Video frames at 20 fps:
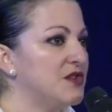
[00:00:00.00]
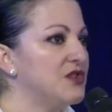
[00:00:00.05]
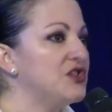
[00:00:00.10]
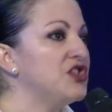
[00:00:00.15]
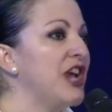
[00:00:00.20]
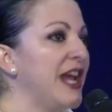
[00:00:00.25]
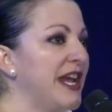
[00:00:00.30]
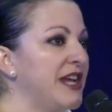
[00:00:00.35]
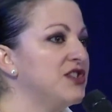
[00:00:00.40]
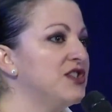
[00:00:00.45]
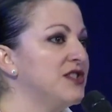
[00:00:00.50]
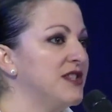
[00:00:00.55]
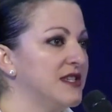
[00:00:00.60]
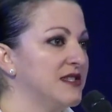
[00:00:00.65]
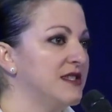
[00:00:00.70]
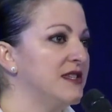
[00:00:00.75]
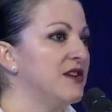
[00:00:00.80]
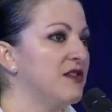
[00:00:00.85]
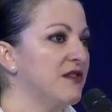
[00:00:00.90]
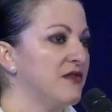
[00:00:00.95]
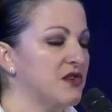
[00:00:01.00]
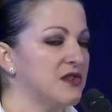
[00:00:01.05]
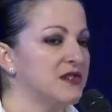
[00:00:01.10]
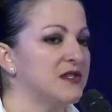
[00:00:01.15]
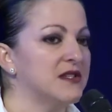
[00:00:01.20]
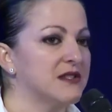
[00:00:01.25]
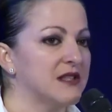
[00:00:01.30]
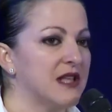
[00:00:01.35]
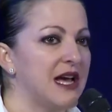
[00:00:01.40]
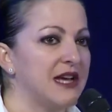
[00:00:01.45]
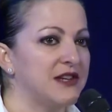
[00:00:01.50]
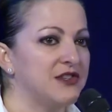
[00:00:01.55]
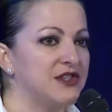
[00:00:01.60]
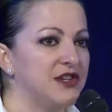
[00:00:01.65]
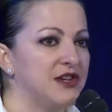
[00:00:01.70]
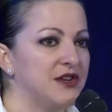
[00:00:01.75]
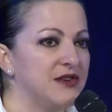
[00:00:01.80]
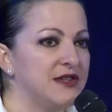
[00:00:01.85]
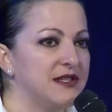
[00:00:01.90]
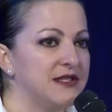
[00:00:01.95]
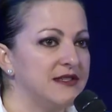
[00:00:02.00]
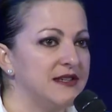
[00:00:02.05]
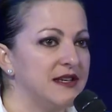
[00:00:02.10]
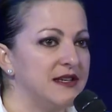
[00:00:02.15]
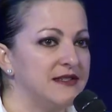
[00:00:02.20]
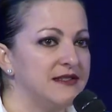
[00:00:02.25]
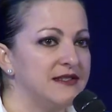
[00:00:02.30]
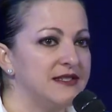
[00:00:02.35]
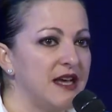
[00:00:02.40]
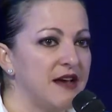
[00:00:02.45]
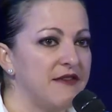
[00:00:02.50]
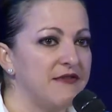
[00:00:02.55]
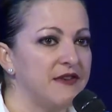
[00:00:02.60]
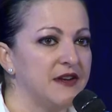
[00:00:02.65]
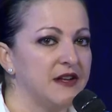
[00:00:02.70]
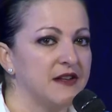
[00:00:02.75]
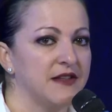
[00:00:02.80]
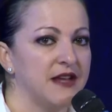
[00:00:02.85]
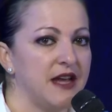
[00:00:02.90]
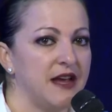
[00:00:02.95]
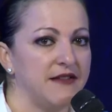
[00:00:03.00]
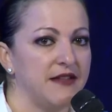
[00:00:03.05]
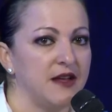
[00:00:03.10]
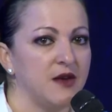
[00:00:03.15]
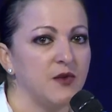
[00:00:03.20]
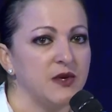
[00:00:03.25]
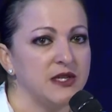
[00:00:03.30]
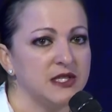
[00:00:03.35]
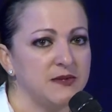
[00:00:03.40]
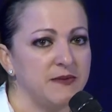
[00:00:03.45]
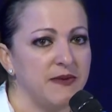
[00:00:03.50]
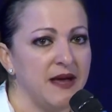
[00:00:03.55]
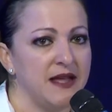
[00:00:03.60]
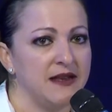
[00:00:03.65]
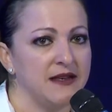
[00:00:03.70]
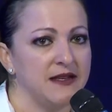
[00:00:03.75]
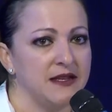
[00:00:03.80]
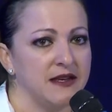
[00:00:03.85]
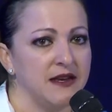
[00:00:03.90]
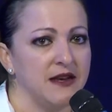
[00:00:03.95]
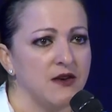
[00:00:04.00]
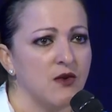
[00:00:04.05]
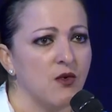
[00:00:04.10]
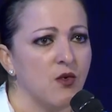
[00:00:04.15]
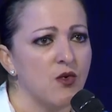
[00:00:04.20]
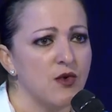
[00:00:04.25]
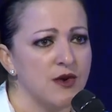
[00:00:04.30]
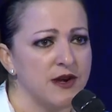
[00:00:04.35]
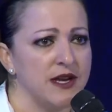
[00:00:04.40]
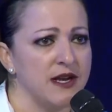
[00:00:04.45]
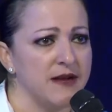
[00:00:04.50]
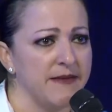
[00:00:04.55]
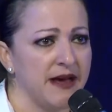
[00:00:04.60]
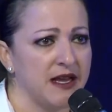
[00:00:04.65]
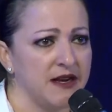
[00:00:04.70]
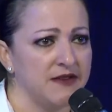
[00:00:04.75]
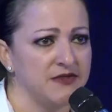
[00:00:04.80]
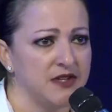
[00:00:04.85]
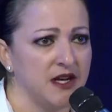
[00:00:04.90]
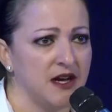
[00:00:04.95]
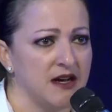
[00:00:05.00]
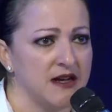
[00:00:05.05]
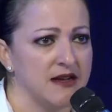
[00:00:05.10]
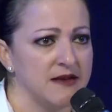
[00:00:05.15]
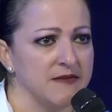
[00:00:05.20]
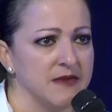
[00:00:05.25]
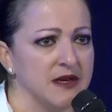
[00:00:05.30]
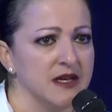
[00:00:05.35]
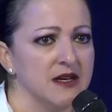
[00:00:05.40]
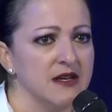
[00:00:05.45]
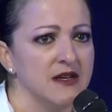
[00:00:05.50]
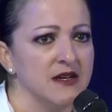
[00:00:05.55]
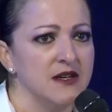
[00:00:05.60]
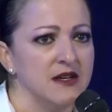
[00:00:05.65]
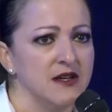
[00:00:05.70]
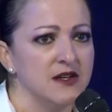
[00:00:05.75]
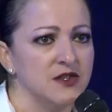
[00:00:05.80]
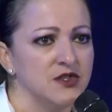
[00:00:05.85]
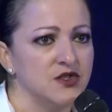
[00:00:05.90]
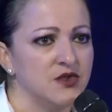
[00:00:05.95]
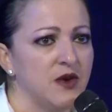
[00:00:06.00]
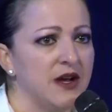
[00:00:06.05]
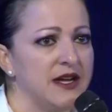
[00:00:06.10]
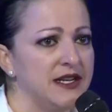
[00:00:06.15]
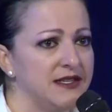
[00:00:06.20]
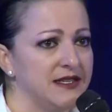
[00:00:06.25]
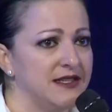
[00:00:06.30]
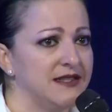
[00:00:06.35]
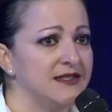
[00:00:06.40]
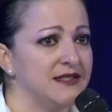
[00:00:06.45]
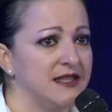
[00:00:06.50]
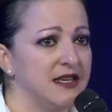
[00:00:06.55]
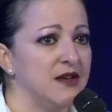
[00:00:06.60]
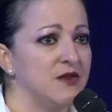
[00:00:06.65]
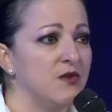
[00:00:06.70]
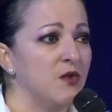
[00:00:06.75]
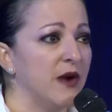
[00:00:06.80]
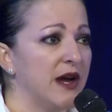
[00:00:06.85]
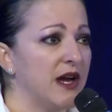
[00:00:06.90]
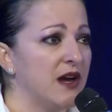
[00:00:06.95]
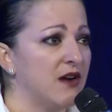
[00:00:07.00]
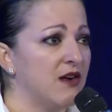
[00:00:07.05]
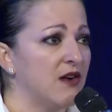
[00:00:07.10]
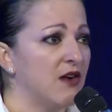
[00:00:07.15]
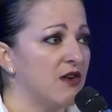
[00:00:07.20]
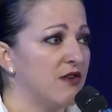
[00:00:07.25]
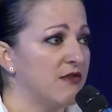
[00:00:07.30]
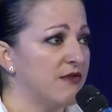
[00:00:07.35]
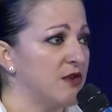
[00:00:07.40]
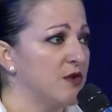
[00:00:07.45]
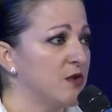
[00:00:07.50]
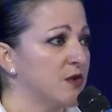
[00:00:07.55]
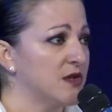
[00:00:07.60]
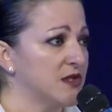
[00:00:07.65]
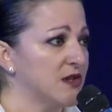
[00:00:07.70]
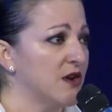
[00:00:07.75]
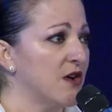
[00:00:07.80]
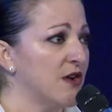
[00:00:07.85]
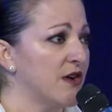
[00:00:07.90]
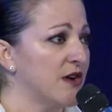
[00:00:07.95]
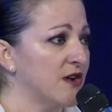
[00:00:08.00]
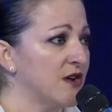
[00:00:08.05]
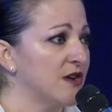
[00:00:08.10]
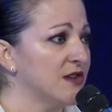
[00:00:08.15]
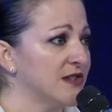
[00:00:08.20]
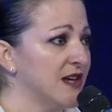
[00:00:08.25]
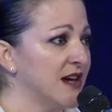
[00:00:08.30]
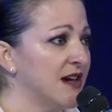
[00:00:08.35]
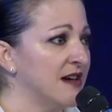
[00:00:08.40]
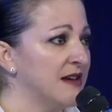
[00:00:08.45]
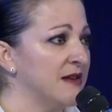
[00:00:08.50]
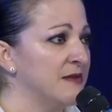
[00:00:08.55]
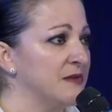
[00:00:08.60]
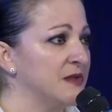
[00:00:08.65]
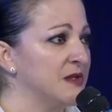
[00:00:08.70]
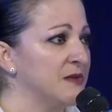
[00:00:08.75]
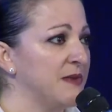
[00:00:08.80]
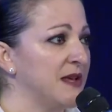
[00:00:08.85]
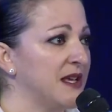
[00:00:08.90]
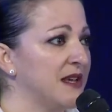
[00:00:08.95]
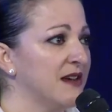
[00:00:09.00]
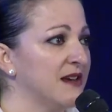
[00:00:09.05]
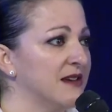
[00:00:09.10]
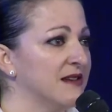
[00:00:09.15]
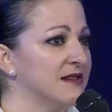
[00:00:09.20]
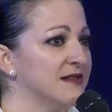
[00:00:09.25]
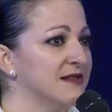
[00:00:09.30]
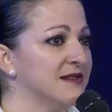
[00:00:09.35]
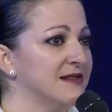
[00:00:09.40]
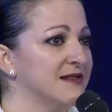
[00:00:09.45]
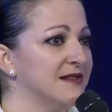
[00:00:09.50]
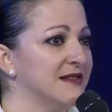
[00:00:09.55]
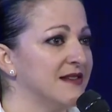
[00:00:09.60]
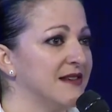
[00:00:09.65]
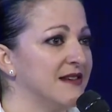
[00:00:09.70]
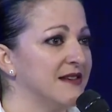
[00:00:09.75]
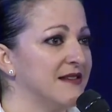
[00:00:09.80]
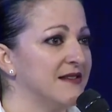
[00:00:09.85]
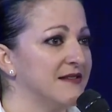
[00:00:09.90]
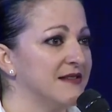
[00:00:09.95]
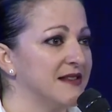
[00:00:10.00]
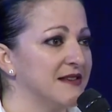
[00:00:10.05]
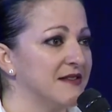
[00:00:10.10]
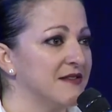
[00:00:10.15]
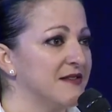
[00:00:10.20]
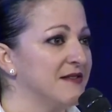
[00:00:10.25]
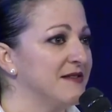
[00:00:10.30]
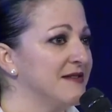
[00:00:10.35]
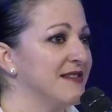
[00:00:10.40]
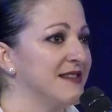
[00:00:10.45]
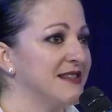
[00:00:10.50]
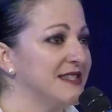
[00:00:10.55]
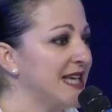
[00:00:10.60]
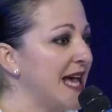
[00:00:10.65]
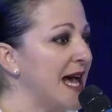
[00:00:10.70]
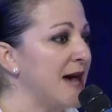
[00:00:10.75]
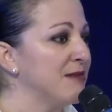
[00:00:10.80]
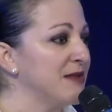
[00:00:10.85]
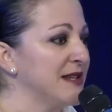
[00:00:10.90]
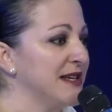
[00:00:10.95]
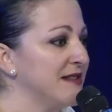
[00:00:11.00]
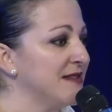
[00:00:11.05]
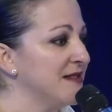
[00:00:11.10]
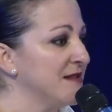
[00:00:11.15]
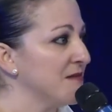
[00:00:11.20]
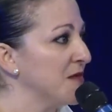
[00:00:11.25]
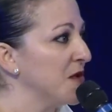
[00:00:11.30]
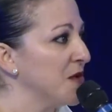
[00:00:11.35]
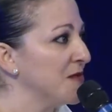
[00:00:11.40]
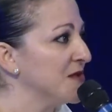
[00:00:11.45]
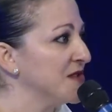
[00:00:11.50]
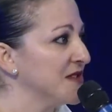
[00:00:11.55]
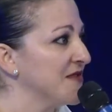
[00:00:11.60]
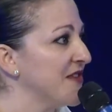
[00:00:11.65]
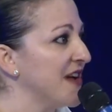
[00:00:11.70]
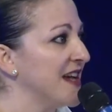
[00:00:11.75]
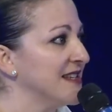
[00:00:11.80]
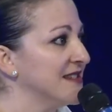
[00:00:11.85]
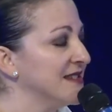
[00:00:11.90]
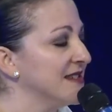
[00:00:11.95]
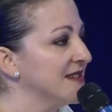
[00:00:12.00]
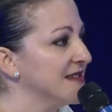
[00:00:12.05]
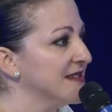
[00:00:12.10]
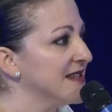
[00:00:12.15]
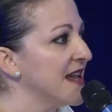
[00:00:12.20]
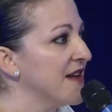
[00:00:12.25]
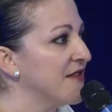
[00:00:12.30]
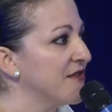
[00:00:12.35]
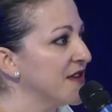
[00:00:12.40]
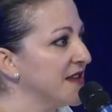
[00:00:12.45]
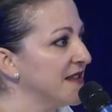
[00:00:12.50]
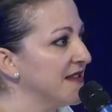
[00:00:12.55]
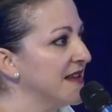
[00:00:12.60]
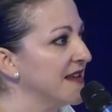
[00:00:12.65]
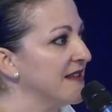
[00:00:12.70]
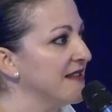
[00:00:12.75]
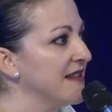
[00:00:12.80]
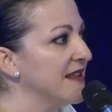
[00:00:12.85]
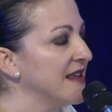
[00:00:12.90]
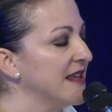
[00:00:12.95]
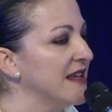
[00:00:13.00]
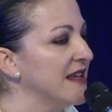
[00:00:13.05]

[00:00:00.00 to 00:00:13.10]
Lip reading: change this year versus last year is definitely, I think we spend an inordinate amount of time trying to see where our viewers are at all times, because the tablet, the mobile devices, everything,